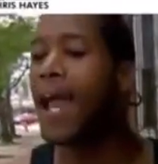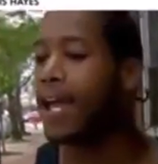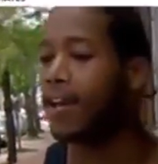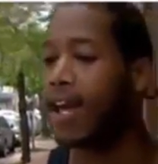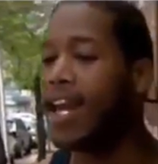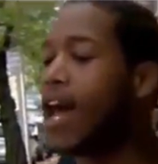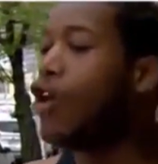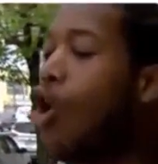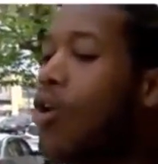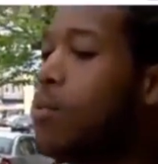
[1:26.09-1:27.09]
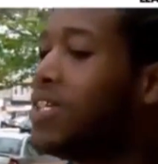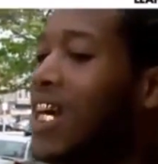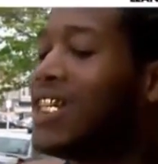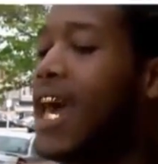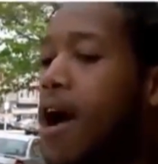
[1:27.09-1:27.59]
banging, and I know it
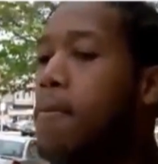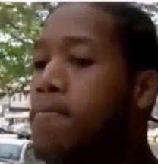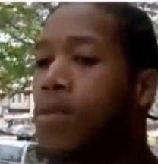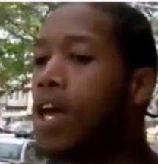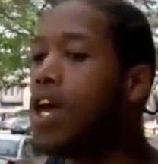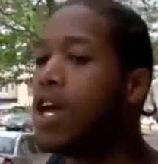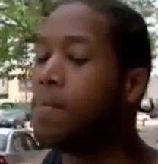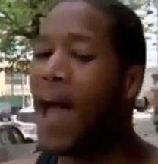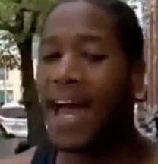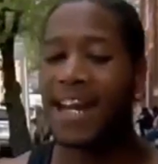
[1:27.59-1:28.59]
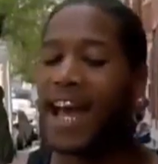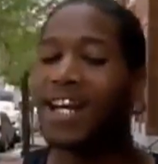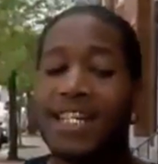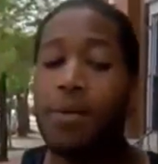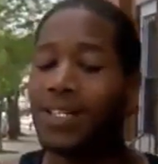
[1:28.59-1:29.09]
was just him back
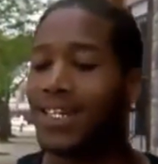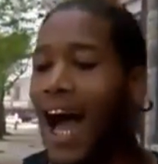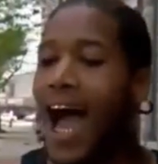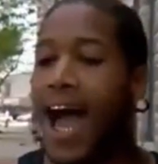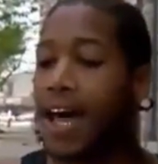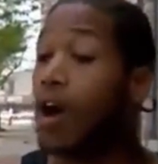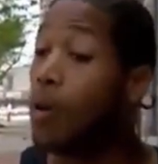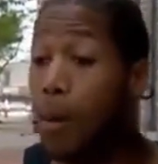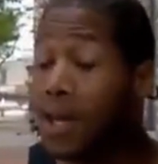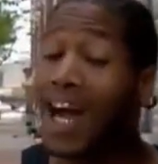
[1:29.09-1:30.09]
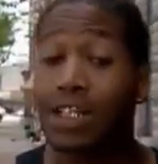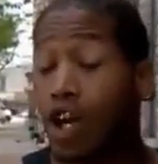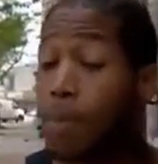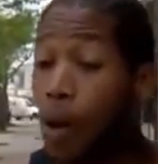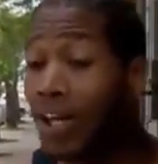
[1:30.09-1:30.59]
there because he was dying. When we
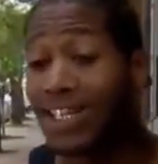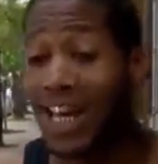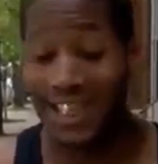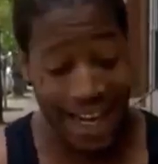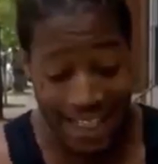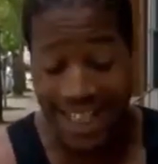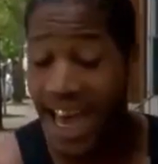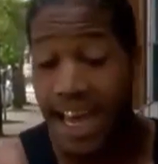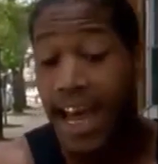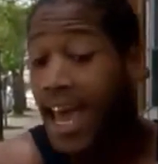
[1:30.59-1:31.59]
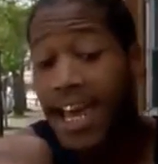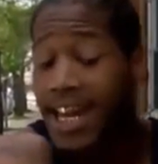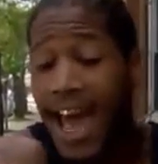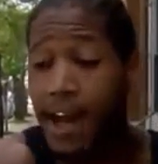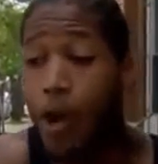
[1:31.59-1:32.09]
got to the police station, they said
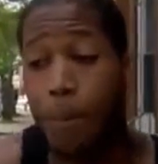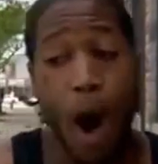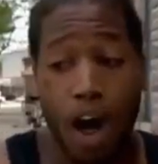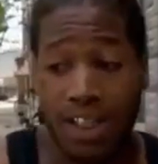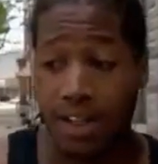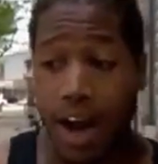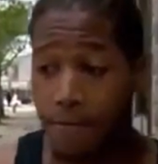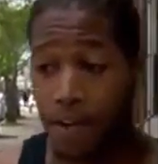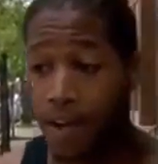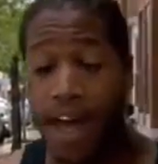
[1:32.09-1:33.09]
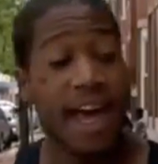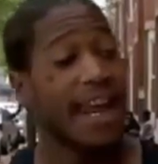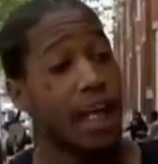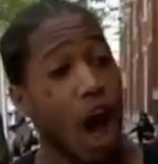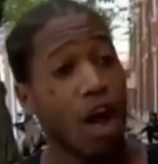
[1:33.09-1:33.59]
he didn't have no pulse or nothing.
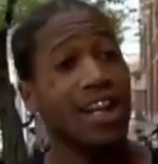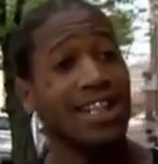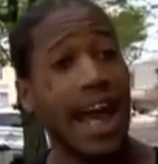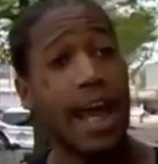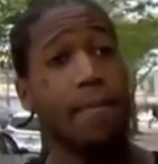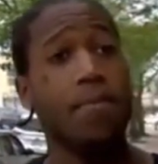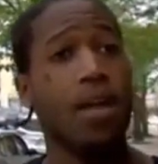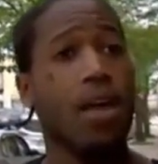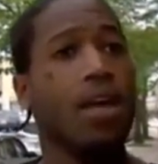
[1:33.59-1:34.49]
They called his name.